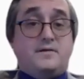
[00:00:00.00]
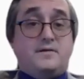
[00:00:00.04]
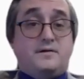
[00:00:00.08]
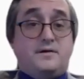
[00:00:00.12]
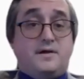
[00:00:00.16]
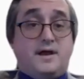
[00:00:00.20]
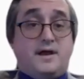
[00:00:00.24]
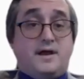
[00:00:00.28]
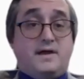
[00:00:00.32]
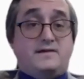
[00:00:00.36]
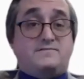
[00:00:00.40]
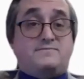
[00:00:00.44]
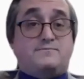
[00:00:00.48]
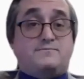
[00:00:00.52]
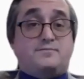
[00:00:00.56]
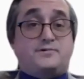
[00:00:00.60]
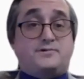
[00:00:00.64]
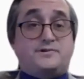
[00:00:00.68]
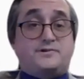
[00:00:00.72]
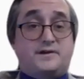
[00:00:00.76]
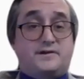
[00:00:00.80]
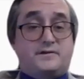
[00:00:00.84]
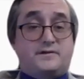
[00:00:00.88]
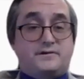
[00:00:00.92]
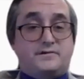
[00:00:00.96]
has
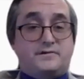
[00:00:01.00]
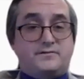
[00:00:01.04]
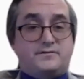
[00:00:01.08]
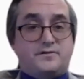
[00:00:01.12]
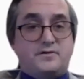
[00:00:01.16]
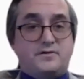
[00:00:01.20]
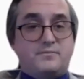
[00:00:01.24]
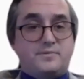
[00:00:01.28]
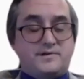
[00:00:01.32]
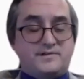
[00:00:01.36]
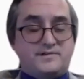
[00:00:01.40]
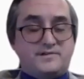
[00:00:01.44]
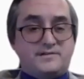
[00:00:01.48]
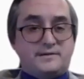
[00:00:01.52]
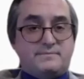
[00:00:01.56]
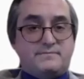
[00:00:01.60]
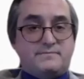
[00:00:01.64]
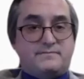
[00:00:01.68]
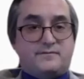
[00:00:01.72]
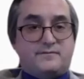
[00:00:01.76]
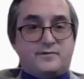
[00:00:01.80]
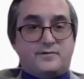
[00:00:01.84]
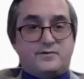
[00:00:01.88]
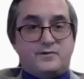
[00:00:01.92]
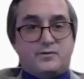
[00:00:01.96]
particular tropism
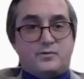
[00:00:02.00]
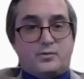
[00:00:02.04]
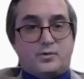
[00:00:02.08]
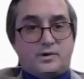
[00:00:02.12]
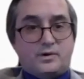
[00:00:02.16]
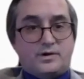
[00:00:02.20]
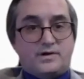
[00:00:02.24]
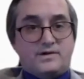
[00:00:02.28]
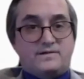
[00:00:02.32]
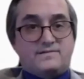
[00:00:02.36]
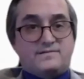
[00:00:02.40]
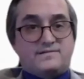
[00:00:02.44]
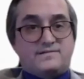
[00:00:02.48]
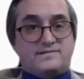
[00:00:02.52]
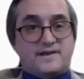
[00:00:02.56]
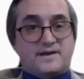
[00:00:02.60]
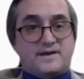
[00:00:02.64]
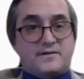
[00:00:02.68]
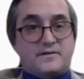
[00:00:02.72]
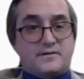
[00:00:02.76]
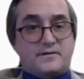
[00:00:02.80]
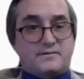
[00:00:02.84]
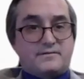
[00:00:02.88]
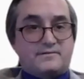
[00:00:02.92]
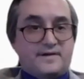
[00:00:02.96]
for the organs that
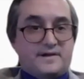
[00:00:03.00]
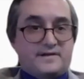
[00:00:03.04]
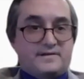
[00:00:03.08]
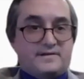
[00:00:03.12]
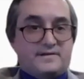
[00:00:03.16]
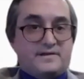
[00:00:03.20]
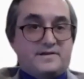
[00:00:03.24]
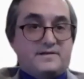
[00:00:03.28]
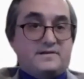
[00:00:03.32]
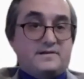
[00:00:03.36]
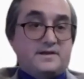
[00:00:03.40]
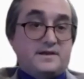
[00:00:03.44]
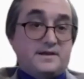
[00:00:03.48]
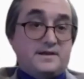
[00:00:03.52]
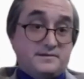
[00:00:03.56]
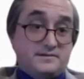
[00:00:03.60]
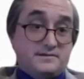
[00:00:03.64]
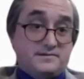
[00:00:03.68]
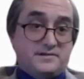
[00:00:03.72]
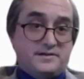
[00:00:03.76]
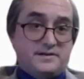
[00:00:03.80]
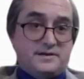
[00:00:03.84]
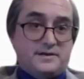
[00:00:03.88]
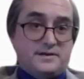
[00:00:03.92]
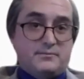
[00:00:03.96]
are affected in
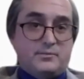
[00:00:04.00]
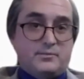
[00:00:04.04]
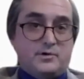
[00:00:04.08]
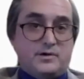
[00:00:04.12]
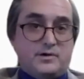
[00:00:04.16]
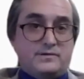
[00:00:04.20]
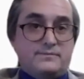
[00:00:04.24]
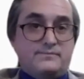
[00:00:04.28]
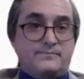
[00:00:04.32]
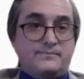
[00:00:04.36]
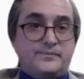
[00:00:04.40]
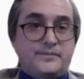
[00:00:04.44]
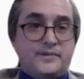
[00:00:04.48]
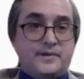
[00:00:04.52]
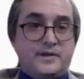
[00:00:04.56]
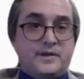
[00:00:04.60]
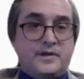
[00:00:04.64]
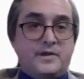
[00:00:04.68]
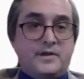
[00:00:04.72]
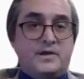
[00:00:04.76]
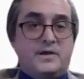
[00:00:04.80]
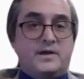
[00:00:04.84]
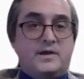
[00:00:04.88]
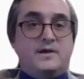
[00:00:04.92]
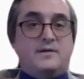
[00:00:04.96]
GM1.
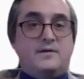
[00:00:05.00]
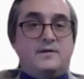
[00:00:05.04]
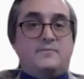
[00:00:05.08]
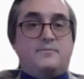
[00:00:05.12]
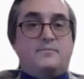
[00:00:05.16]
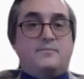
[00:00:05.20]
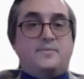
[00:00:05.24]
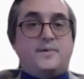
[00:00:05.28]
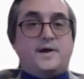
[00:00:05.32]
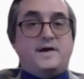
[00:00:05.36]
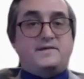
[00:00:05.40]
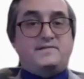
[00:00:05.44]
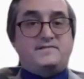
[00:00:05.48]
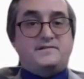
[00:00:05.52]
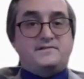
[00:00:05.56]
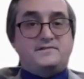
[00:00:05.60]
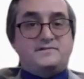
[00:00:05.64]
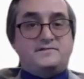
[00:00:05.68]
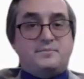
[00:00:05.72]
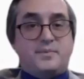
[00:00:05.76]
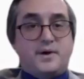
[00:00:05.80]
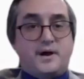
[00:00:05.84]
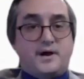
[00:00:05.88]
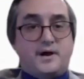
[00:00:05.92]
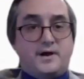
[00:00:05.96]

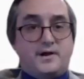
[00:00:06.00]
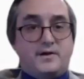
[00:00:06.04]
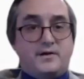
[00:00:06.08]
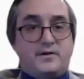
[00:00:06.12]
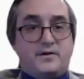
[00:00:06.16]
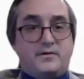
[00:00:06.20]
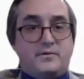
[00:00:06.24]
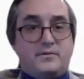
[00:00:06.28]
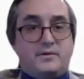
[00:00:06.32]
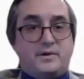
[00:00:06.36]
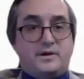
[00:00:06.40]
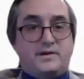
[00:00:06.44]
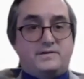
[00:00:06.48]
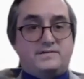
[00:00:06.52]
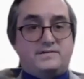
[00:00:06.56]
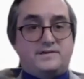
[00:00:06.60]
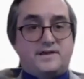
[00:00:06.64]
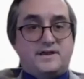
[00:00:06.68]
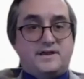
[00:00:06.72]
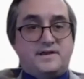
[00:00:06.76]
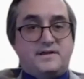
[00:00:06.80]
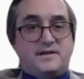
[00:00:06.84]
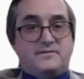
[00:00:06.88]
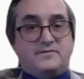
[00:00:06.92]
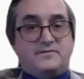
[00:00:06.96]
Passage Bio has
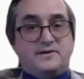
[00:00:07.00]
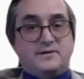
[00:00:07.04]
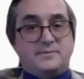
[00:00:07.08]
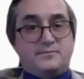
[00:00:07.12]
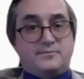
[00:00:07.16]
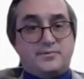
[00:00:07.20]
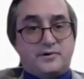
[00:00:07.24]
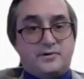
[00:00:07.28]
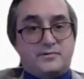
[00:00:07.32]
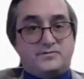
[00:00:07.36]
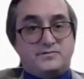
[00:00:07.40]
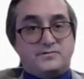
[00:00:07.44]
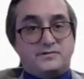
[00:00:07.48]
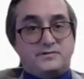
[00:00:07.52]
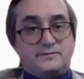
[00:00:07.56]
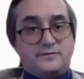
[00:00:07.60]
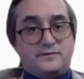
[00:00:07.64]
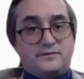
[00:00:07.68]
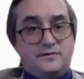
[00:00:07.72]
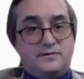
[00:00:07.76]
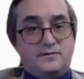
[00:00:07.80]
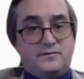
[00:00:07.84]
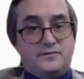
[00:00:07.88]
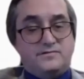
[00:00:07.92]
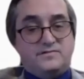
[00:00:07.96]
taken the approach of
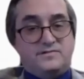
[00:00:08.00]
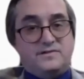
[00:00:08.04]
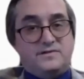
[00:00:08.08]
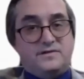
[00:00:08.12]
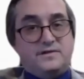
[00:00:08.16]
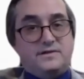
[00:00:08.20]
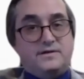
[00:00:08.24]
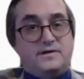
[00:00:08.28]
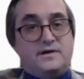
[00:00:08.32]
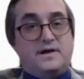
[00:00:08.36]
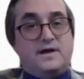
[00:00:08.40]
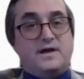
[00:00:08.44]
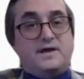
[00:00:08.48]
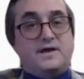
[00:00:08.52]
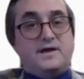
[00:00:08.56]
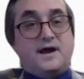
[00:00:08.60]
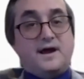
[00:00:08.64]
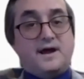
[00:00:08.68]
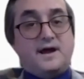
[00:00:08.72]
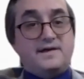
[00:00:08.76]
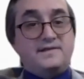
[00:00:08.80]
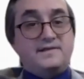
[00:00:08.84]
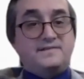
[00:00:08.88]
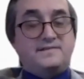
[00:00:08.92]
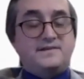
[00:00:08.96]
using an
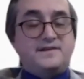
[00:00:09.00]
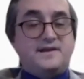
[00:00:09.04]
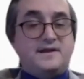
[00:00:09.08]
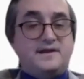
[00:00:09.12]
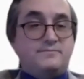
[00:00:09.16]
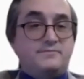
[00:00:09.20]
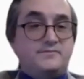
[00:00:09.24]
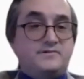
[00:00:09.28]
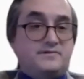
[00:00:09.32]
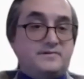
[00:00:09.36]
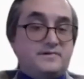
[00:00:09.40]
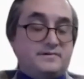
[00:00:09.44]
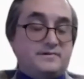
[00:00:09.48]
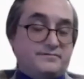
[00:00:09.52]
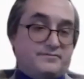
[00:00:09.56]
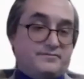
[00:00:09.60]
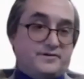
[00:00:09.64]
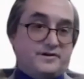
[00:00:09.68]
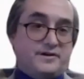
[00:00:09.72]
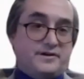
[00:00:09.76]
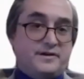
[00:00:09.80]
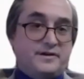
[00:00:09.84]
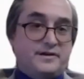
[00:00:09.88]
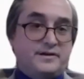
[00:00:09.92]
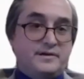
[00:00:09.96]
ICM
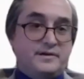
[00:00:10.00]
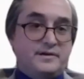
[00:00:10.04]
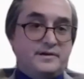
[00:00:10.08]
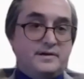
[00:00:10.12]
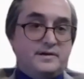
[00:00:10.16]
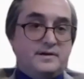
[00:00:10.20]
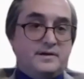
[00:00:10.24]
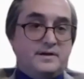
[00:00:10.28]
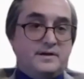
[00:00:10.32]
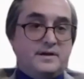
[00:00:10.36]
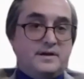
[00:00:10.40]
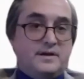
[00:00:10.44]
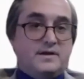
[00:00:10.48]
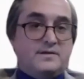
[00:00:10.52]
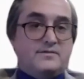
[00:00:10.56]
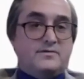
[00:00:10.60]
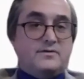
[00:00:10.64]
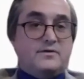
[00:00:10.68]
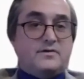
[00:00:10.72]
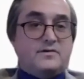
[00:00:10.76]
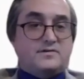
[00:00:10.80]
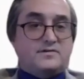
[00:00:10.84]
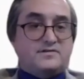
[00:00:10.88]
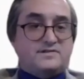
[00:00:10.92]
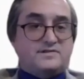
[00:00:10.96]
delivery.
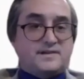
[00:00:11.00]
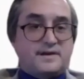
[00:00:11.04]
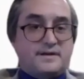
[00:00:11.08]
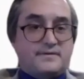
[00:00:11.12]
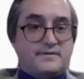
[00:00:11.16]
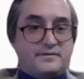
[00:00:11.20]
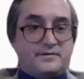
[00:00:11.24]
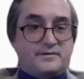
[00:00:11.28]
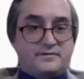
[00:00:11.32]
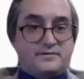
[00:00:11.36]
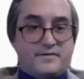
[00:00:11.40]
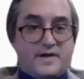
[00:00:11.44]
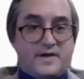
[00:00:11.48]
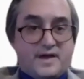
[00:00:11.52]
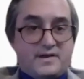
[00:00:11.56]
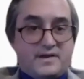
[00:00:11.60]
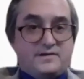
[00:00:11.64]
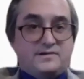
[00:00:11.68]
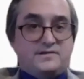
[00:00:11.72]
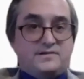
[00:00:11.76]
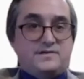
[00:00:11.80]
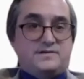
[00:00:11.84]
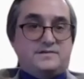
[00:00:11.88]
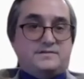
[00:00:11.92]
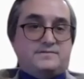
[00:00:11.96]
There are several
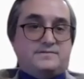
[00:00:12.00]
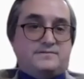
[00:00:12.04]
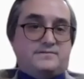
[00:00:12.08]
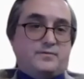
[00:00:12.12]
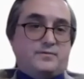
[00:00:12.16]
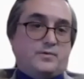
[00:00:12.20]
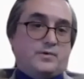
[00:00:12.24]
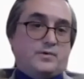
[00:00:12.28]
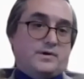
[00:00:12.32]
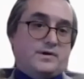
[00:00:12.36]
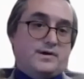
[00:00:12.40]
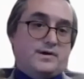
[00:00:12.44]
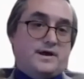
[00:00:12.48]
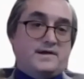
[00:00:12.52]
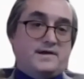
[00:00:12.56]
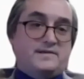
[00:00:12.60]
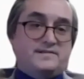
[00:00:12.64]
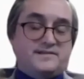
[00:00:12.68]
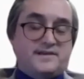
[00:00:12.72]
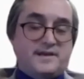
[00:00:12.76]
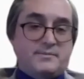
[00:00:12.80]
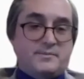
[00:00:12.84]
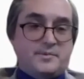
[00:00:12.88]
advantages for an ICM